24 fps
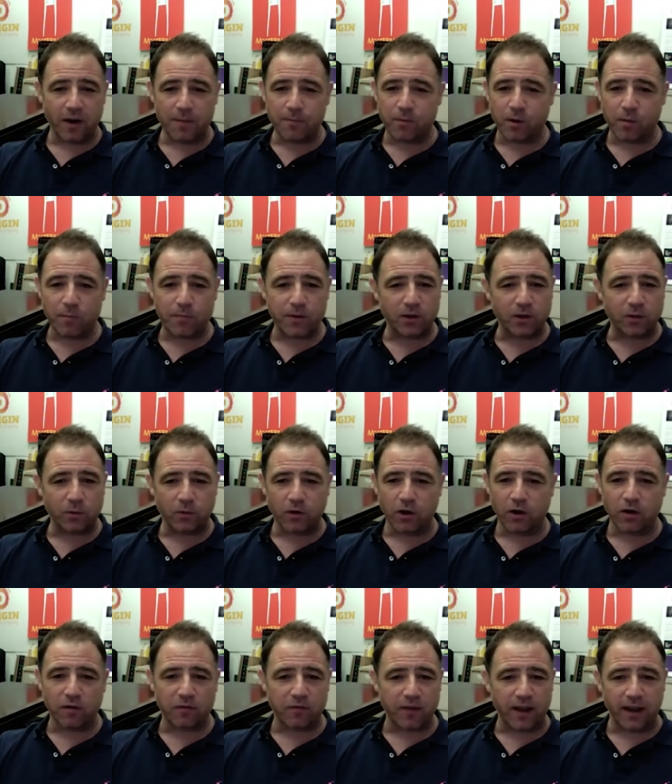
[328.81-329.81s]
I bump into
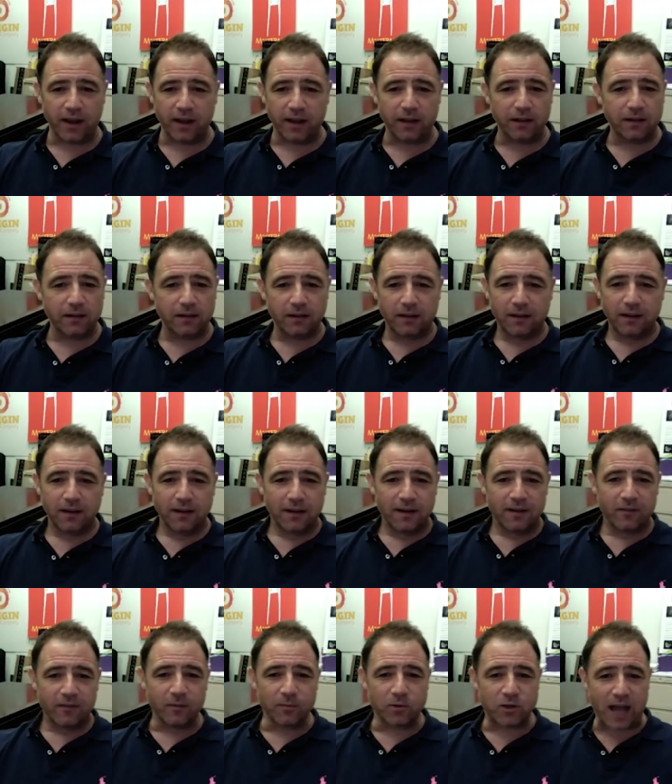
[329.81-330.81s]
another fella
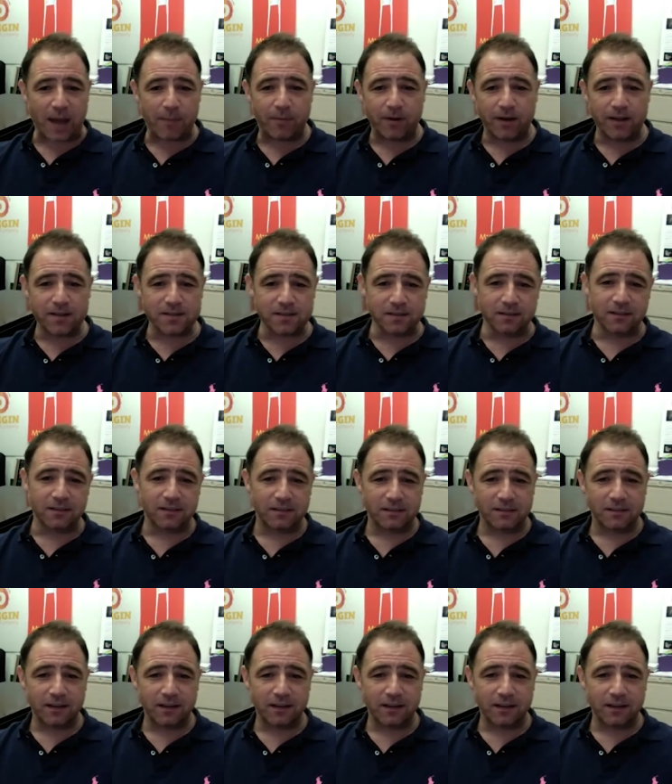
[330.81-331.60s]
from Chapel Lizard,